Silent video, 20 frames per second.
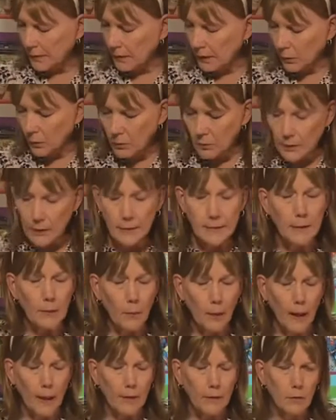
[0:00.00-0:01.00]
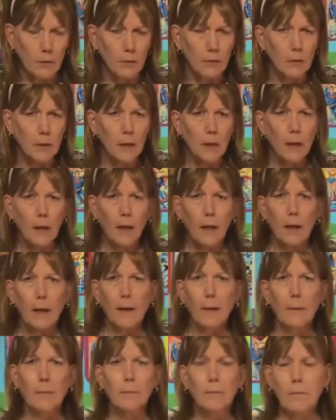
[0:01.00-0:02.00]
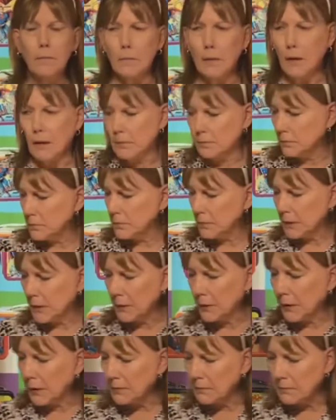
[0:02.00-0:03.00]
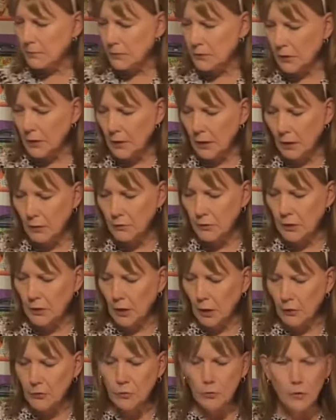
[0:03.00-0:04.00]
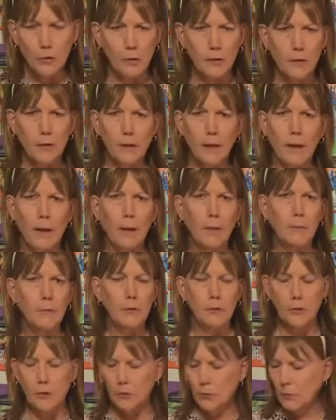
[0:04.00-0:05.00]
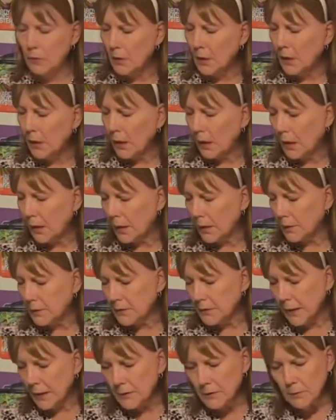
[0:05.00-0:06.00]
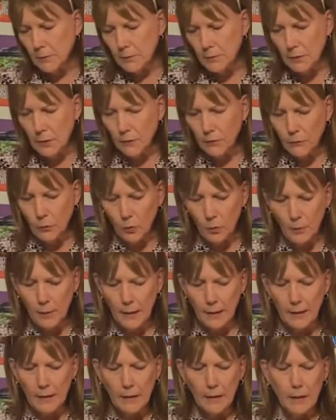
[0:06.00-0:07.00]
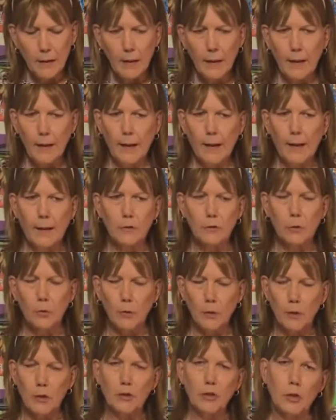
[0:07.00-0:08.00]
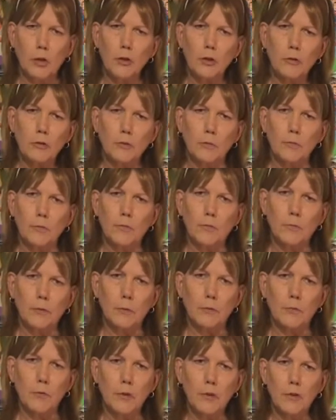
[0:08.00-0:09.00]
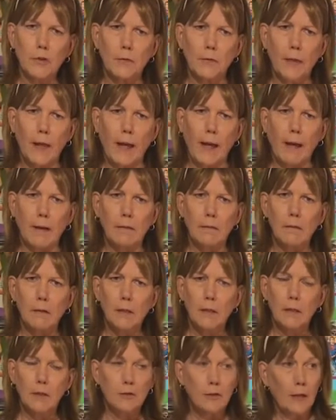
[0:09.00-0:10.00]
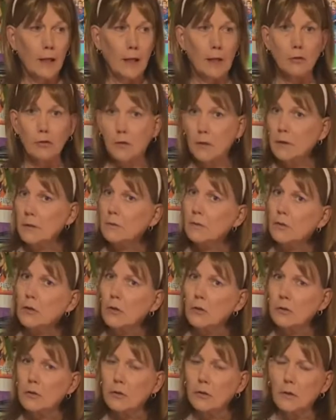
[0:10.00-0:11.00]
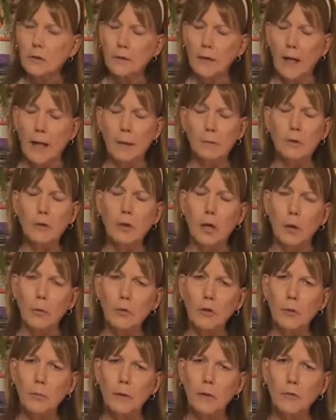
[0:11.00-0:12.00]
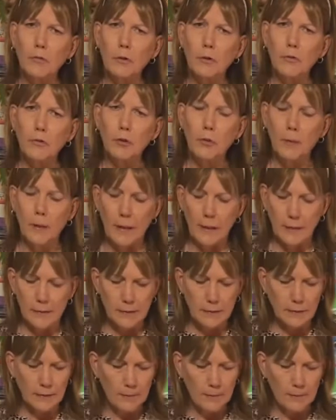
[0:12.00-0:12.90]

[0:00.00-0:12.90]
Lindsay Wagner. Anyway, she also took the time to sign some stuff for me. So we're going to show you some footage of that. She actually took the time to talk with me for a few minutes.